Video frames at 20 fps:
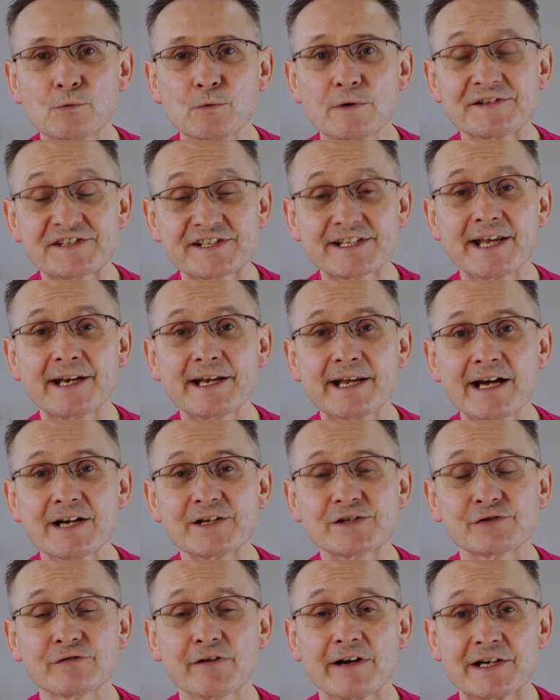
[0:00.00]
With steady eye
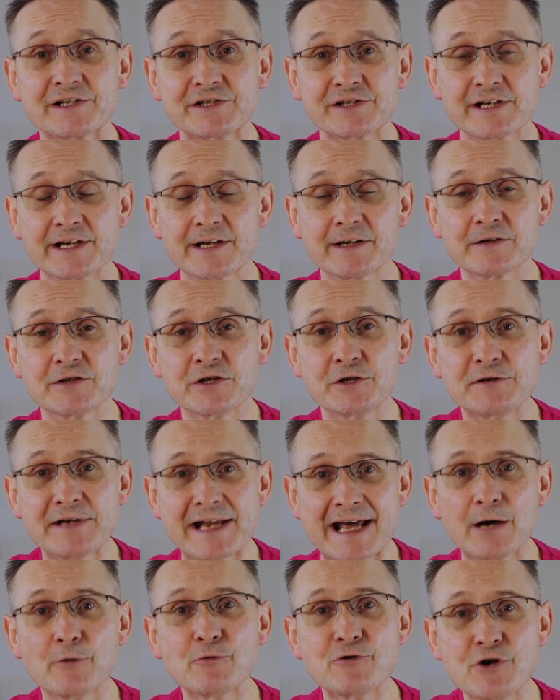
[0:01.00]
strategy, you
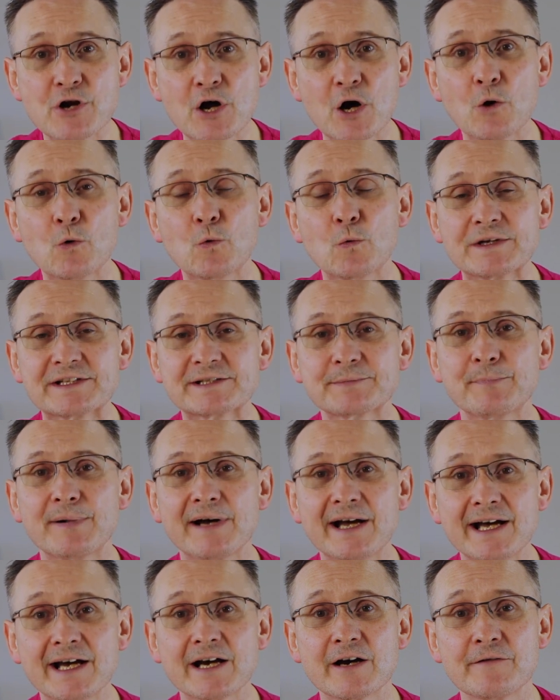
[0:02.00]
now know which
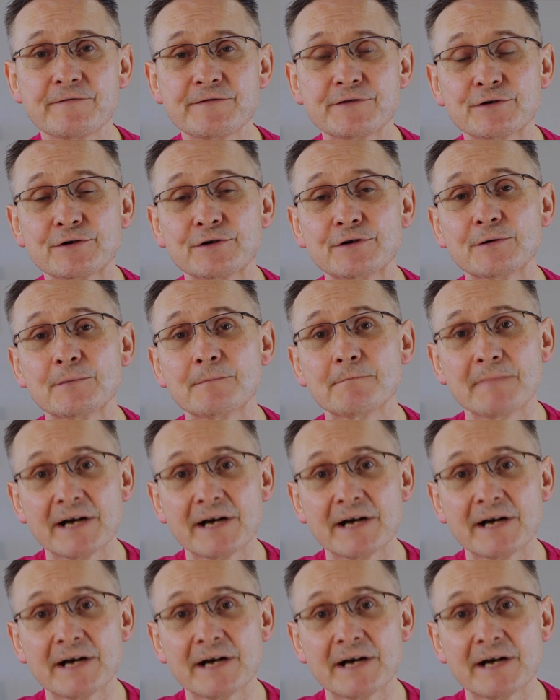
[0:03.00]
part of your